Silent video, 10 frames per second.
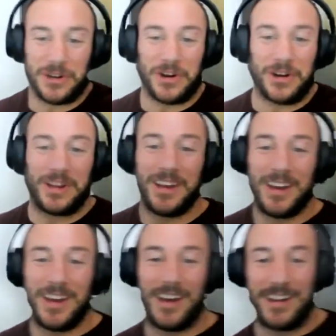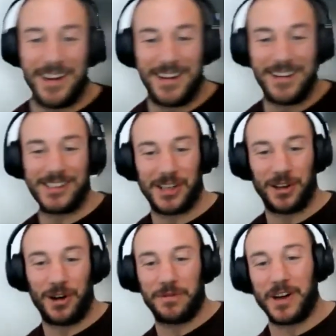your own. It's a
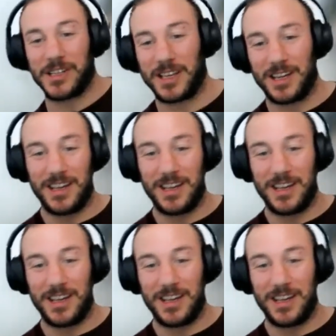lot faster.